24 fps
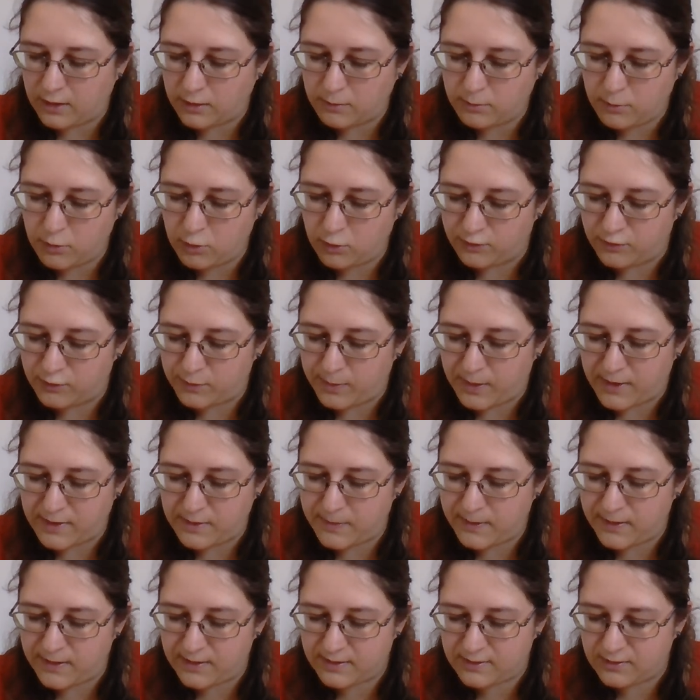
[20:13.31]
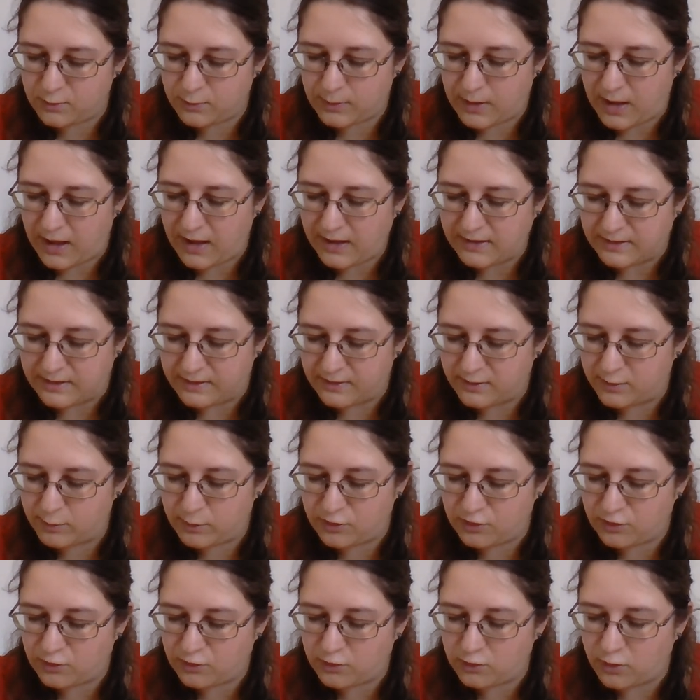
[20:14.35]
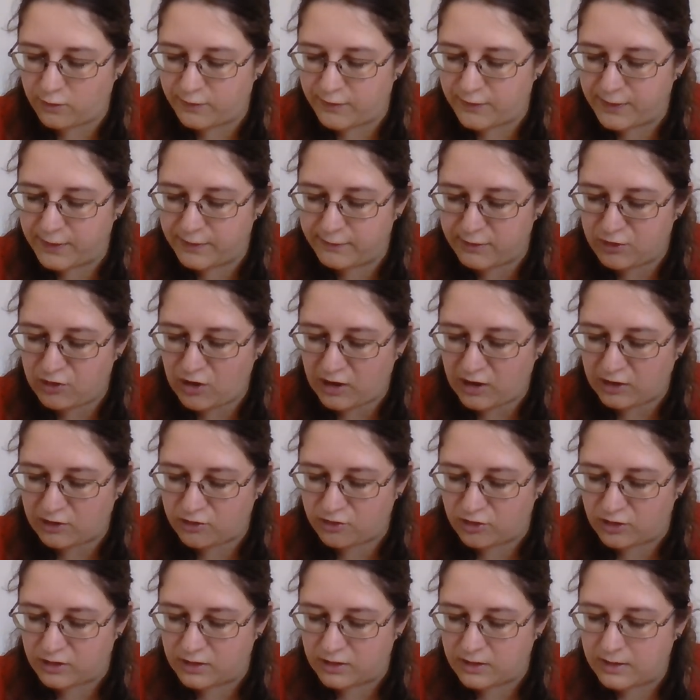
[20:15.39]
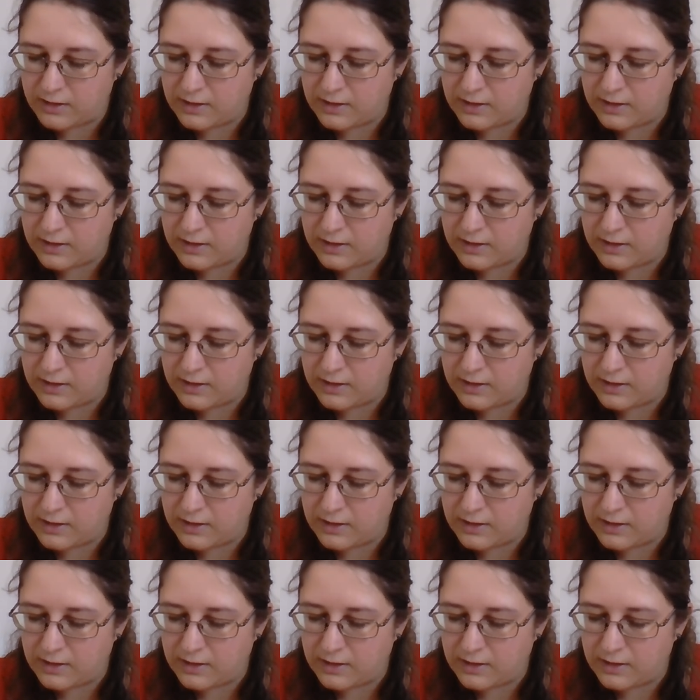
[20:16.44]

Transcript: unmoved by the personal kindness which had softened the rejection,